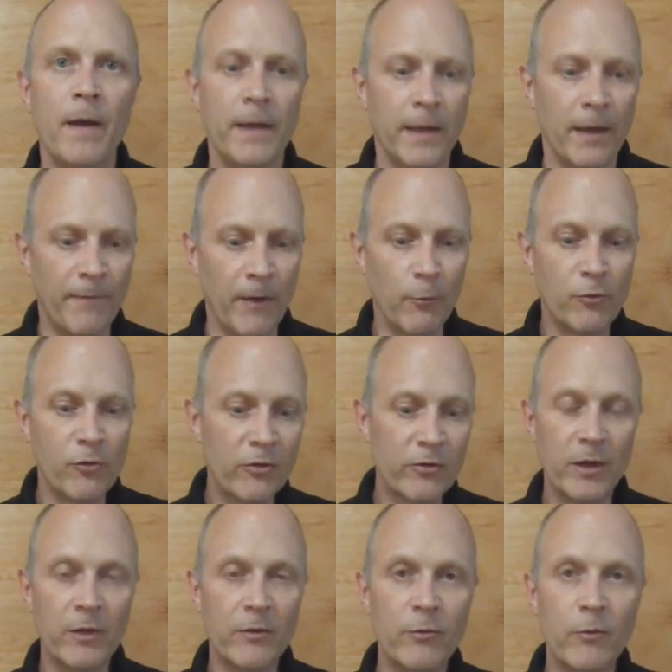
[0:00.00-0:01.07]
Now, if I were just
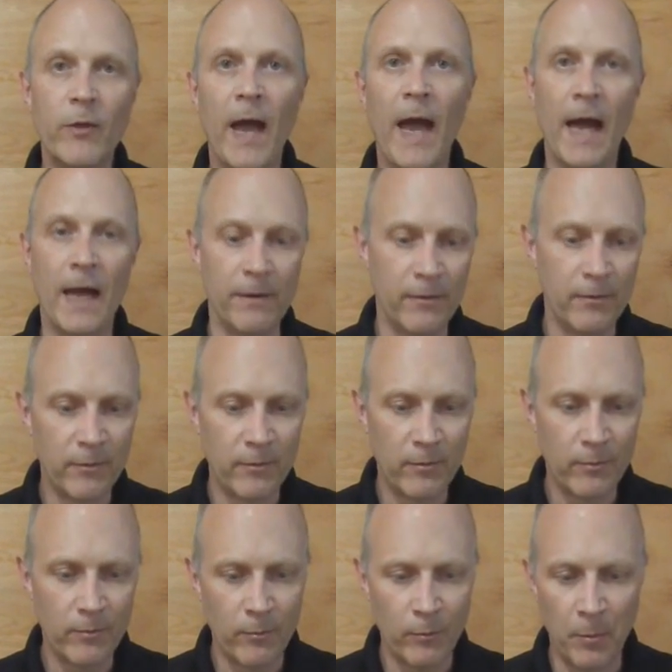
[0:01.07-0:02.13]
going to do that,
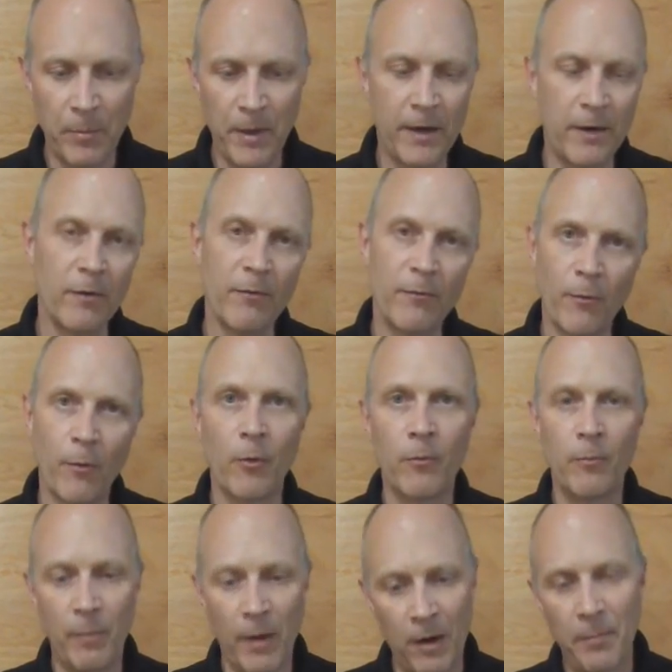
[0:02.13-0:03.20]
repetitive
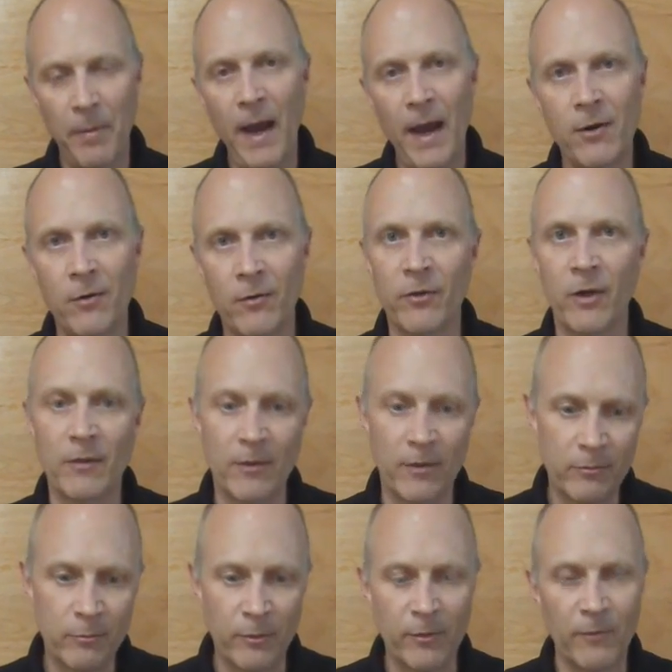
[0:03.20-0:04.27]
4-bar patterns like
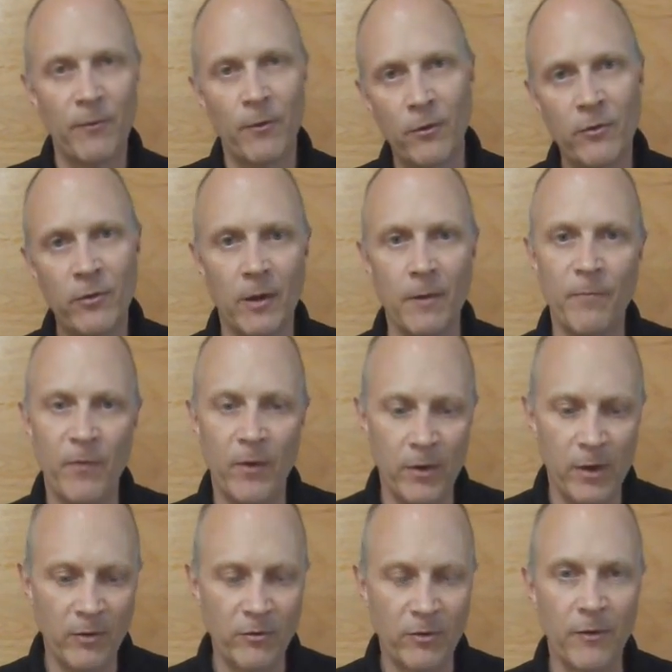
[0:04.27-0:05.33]
this with the forte
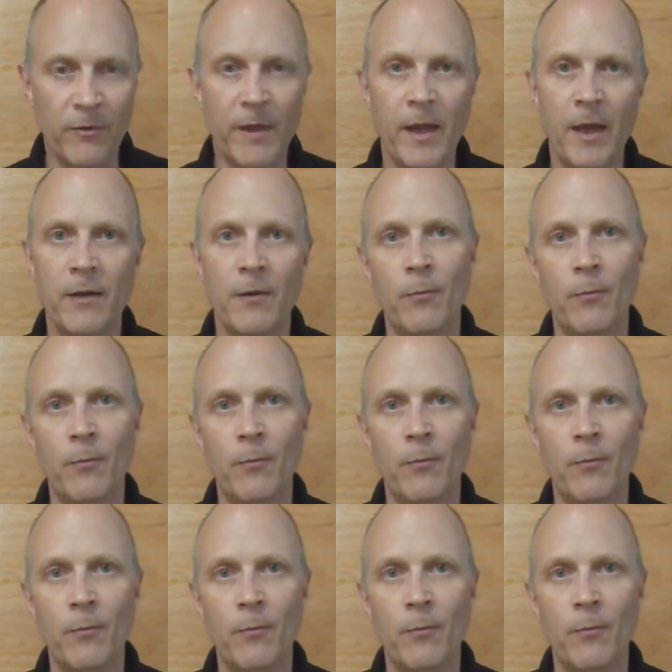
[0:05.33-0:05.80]
variation at the end,